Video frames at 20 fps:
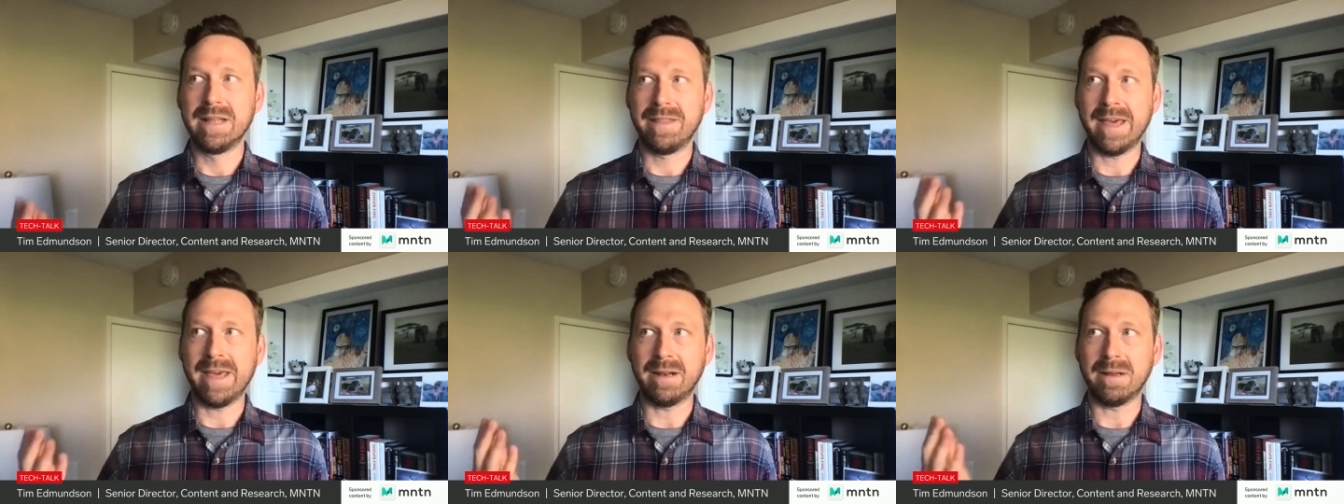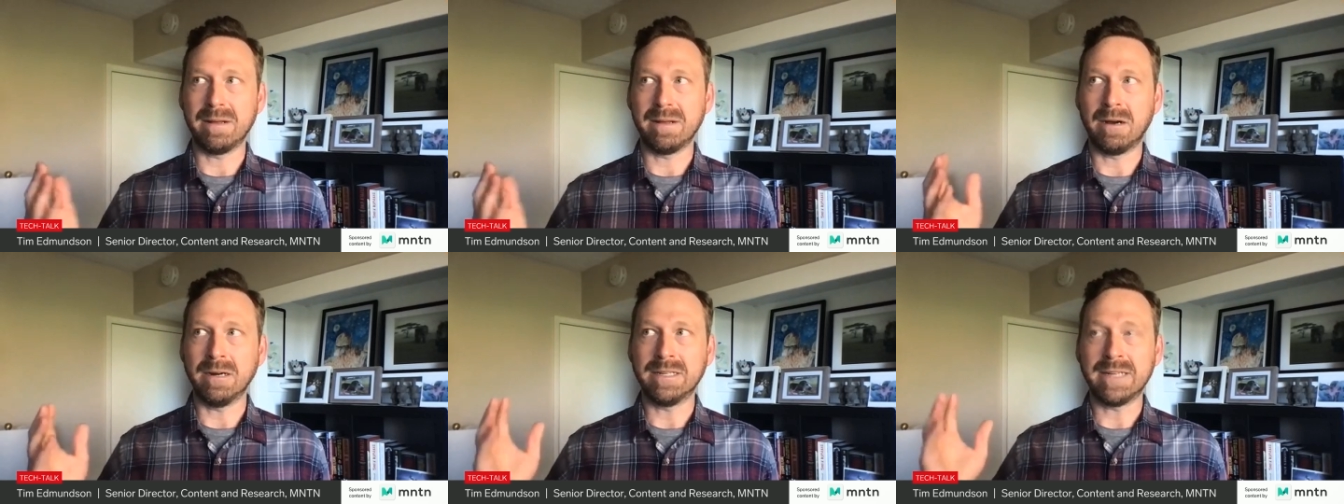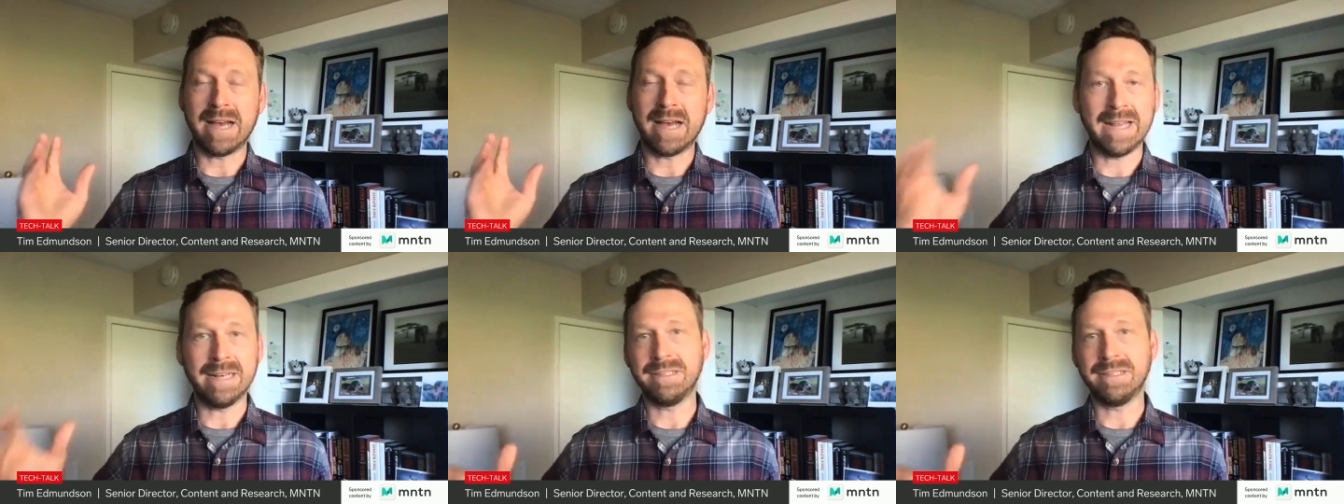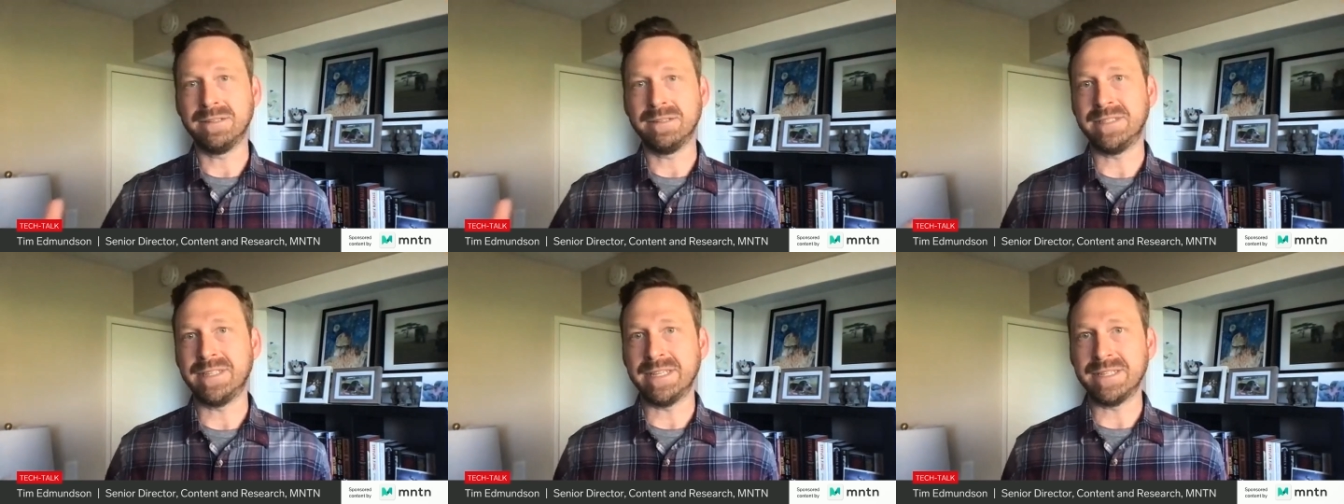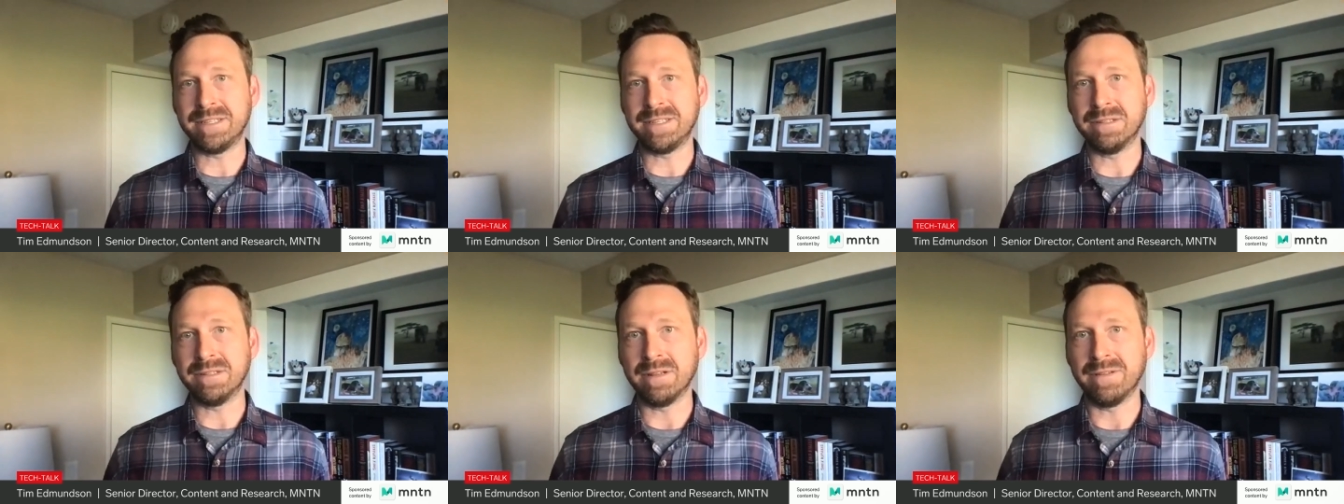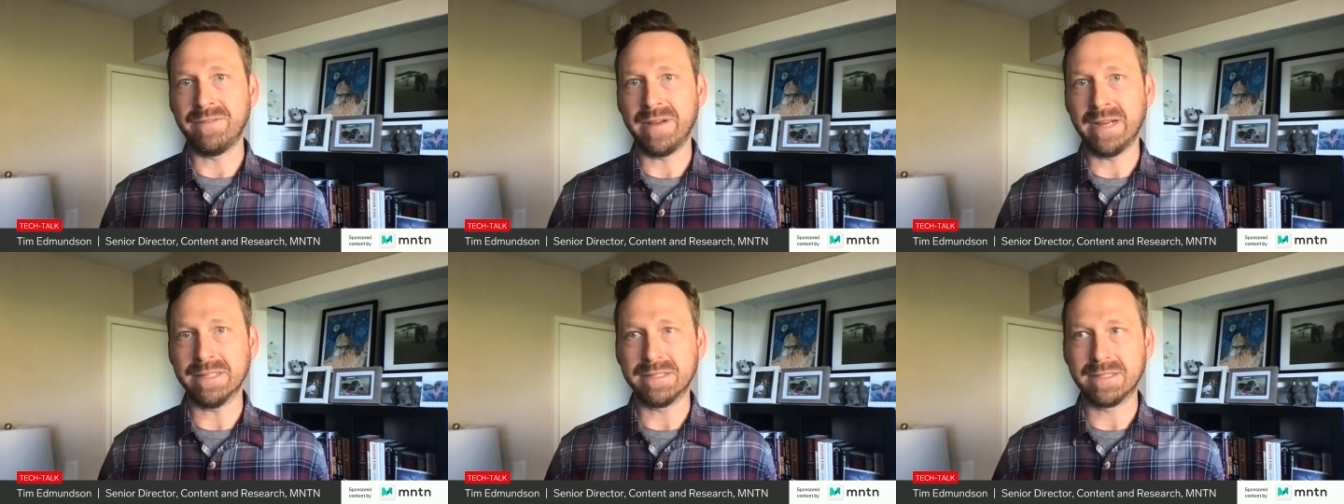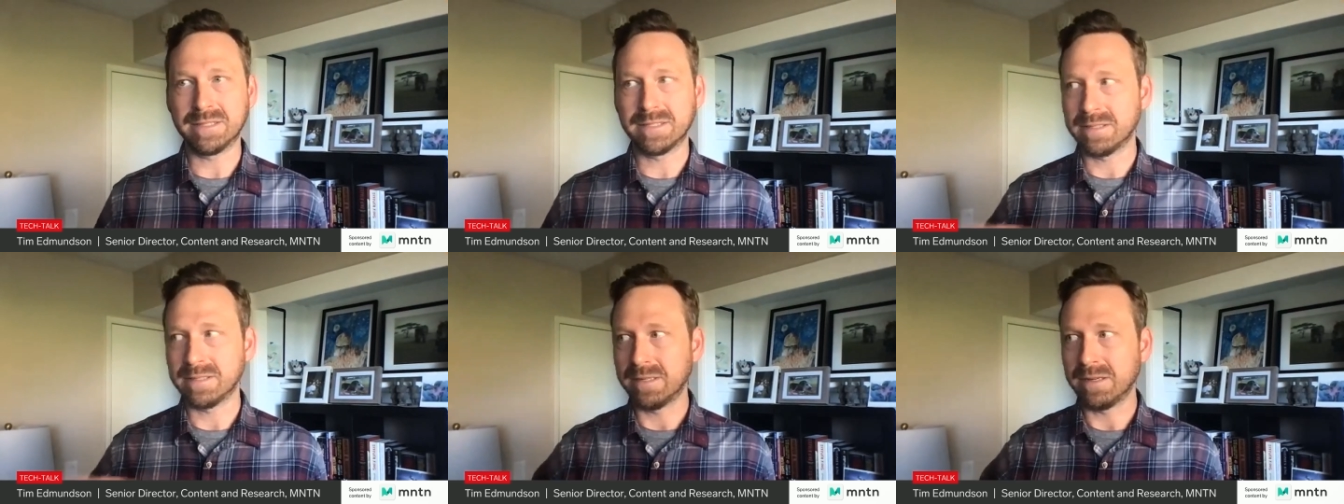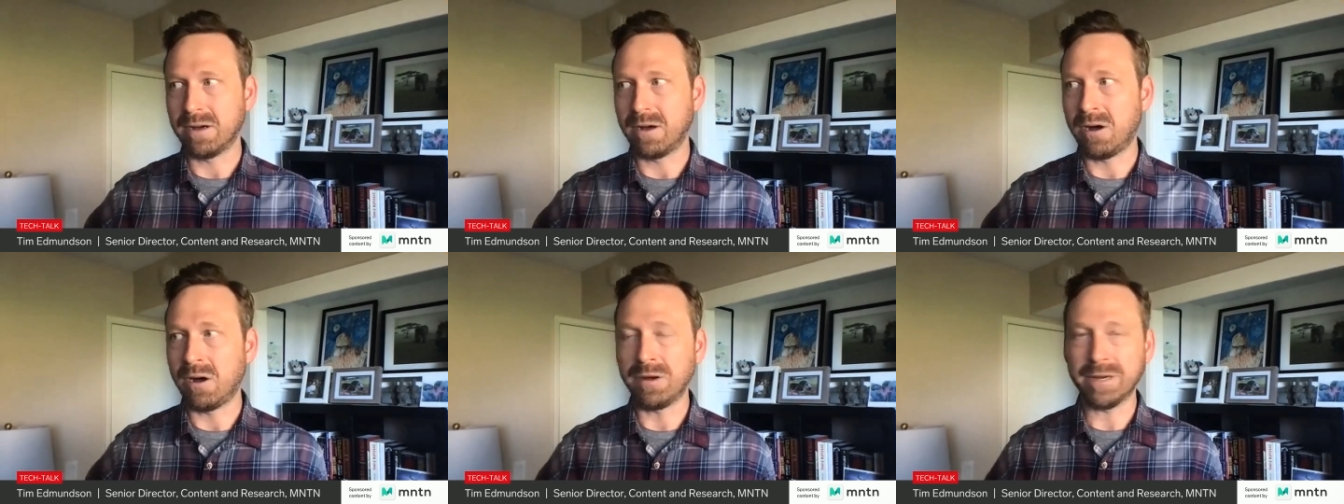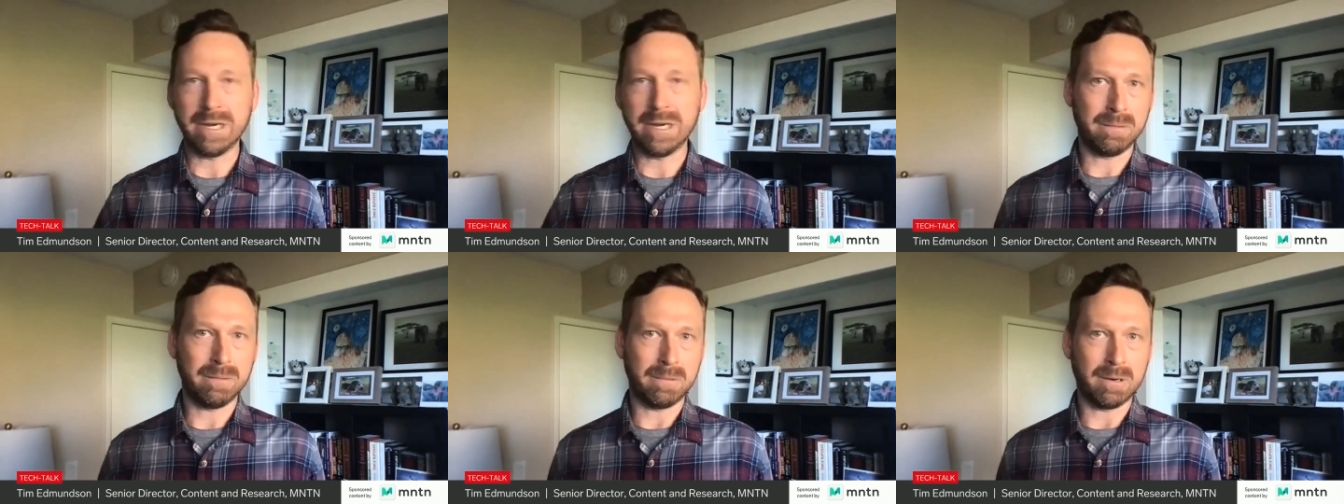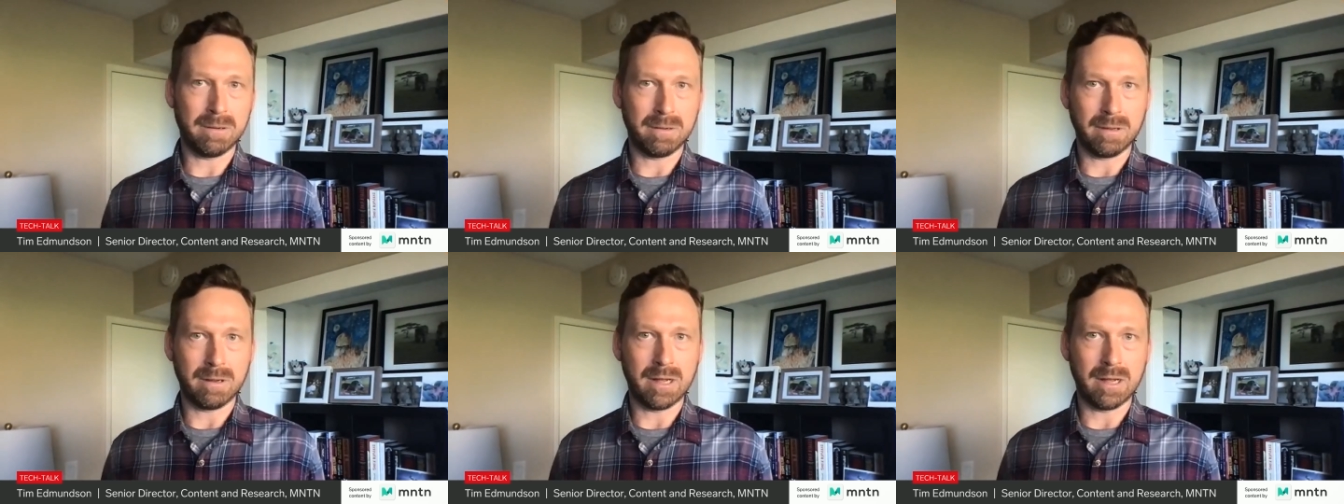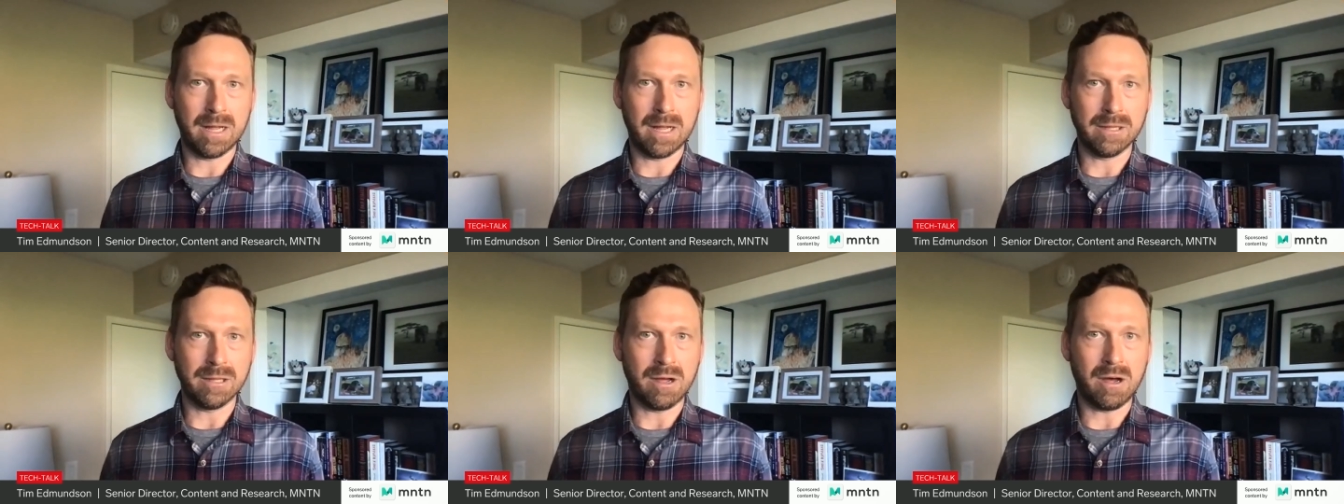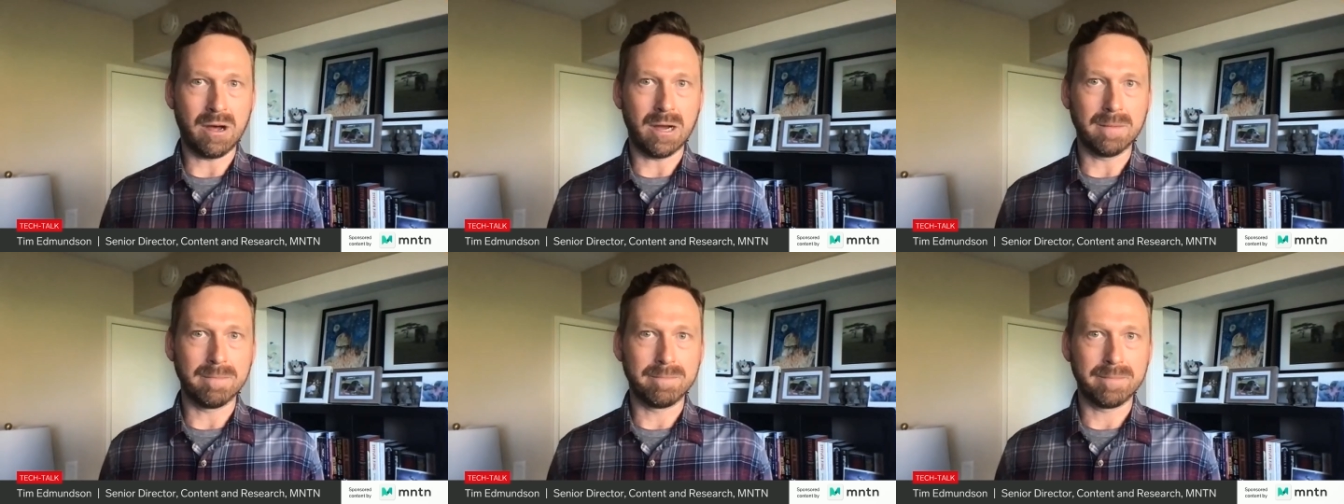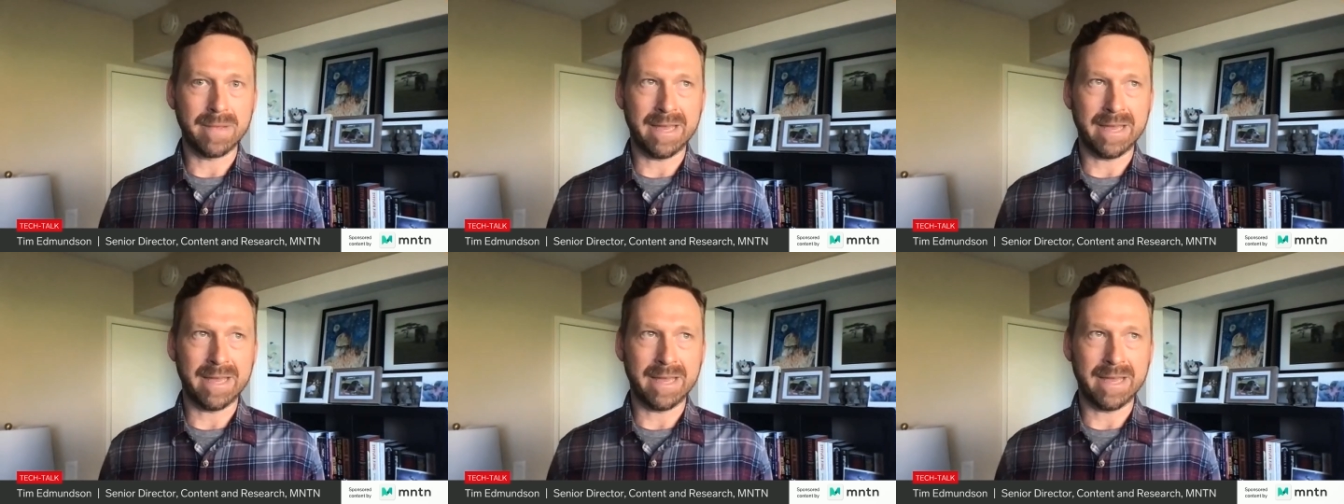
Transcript: that are tied to seasonal events all year long.